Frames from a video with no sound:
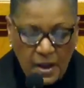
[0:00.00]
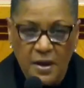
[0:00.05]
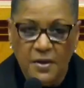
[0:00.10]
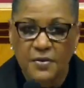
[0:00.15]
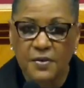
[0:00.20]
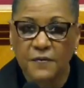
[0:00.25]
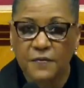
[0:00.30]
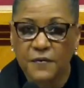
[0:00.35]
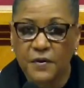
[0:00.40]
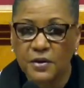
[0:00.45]

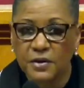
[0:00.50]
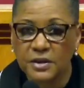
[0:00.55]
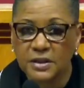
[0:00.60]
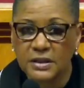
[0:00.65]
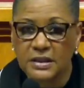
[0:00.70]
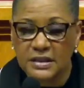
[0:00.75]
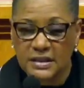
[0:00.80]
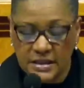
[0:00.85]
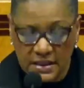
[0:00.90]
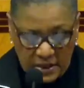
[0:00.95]
The first
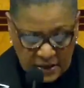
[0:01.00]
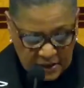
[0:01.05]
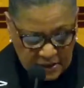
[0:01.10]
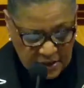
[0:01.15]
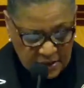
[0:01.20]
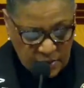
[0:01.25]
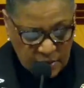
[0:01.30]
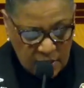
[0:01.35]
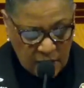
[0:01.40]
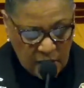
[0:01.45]

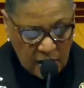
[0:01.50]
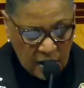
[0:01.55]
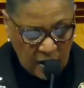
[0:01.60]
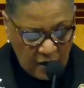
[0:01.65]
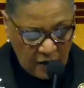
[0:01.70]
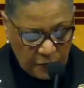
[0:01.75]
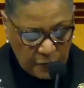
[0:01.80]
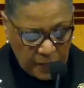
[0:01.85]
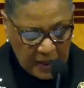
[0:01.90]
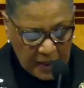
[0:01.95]
decision
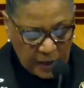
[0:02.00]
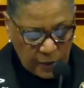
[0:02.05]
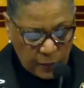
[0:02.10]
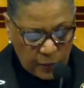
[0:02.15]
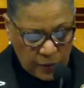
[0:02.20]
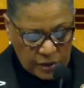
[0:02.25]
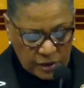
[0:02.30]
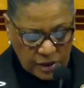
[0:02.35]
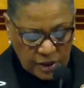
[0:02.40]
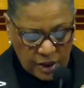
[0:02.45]
of Peter
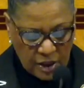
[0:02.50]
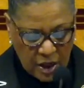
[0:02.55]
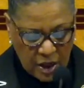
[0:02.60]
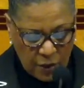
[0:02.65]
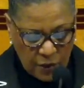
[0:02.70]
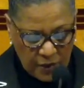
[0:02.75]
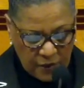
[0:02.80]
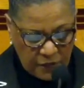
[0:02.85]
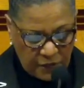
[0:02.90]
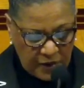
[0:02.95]
was to
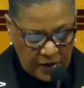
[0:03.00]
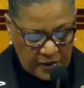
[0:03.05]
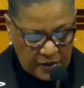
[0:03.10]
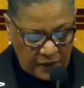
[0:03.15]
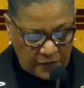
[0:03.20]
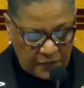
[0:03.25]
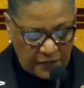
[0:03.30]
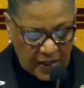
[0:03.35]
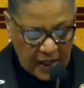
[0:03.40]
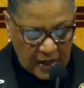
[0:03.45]
go and feed the
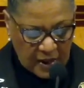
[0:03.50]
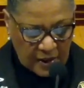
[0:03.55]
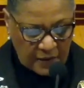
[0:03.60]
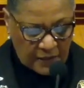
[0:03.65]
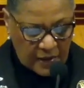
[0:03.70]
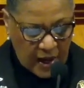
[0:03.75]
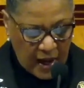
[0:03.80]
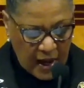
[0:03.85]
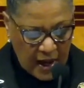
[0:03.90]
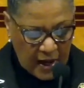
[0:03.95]
flock of
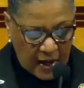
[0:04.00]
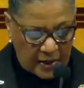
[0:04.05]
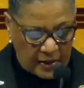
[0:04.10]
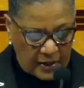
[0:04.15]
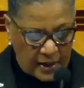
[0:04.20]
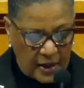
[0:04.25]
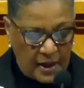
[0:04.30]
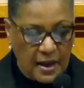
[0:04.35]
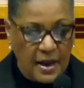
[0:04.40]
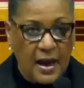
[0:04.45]
God.
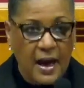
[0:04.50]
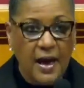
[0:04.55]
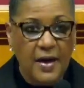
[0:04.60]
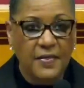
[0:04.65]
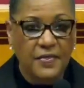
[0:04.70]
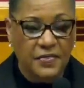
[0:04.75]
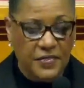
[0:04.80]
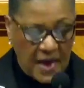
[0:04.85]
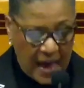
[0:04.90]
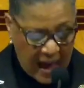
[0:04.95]

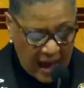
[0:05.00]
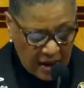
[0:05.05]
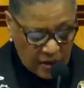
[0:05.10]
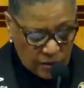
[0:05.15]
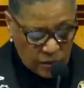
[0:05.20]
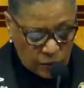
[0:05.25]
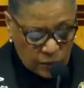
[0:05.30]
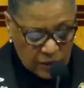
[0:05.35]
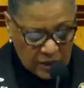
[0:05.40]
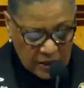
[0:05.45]
That
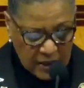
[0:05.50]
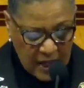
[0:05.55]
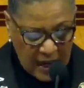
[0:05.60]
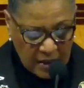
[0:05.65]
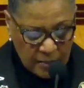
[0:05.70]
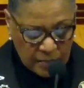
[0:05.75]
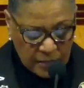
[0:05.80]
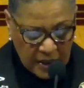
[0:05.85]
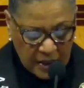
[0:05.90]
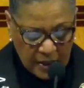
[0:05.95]
would
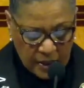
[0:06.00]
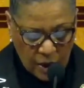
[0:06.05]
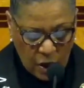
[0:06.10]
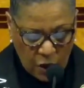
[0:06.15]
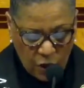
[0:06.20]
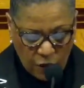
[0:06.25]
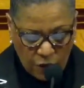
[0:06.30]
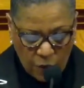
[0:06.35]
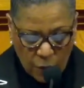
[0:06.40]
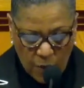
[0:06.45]
not be an
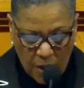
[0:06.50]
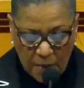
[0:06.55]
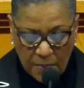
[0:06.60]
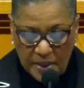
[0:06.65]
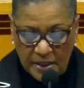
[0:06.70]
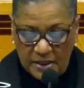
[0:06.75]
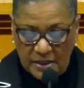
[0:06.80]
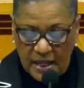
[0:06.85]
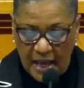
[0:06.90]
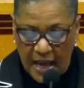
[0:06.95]

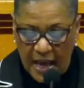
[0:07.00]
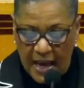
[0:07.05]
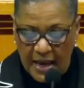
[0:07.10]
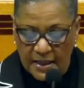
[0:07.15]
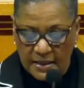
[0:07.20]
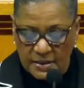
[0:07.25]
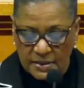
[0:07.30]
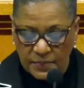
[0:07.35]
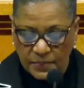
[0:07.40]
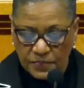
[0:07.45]
overwhelming
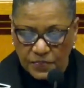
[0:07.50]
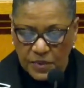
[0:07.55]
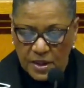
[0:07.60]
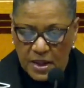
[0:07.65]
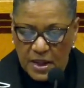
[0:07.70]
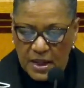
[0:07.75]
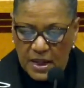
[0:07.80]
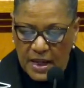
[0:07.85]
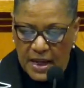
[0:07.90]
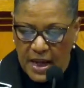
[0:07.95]
task.
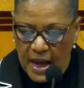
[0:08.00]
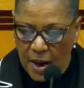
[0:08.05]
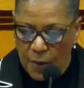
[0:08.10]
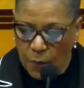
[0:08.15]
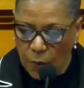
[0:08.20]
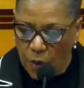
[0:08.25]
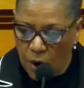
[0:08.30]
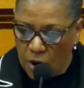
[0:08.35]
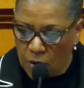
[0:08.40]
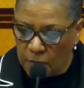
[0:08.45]
He had
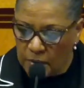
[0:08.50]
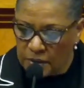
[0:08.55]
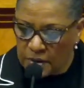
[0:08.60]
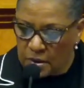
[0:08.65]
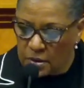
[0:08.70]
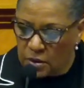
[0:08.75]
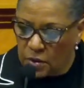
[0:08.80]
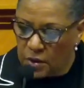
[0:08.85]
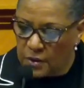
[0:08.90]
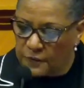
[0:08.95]
walked with the
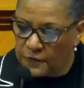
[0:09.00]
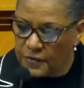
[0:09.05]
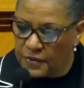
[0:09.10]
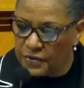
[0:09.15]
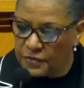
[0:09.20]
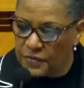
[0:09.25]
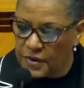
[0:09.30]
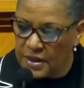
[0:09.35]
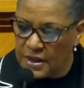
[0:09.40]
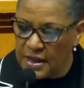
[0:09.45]
Lord for
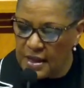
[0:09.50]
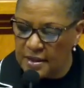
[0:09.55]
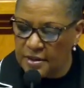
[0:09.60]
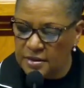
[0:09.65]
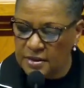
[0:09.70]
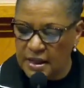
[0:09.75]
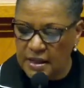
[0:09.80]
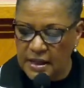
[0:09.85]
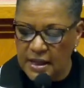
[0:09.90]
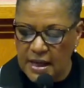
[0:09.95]
three
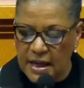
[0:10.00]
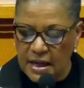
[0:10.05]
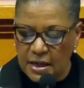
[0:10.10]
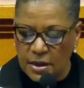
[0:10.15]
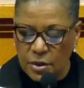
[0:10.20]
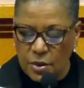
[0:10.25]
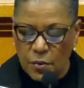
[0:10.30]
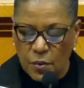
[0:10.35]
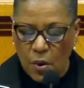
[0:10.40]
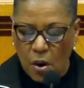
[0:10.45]
years and he
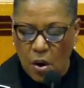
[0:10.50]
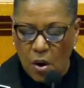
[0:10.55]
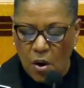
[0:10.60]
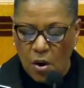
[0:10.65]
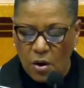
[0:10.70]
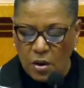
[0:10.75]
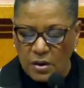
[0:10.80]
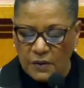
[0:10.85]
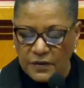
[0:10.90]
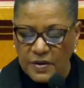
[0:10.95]
knew
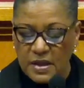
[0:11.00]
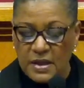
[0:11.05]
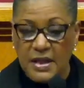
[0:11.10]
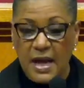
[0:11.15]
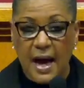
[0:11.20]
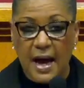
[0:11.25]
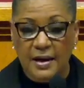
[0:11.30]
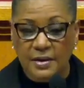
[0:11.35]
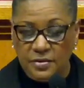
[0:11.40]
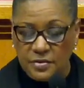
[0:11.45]
all of the
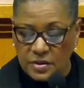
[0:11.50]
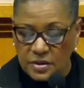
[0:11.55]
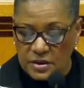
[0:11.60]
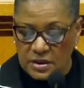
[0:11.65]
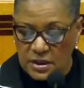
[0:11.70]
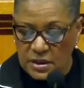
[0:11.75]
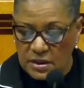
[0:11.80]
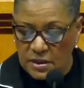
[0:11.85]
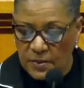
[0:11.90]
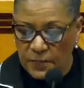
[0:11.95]
doctrines
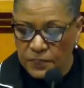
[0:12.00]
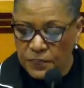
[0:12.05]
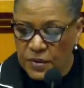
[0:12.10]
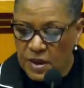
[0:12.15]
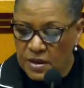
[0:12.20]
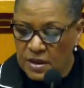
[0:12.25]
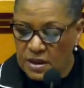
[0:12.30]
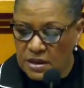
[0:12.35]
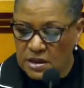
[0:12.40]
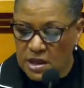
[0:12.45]
and
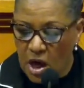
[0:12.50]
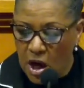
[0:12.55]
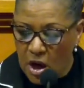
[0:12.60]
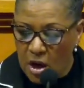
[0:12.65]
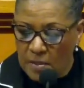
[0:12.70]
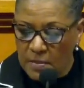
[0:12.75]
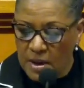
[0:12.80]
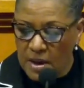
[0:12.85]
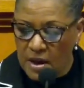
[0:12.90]
the dogma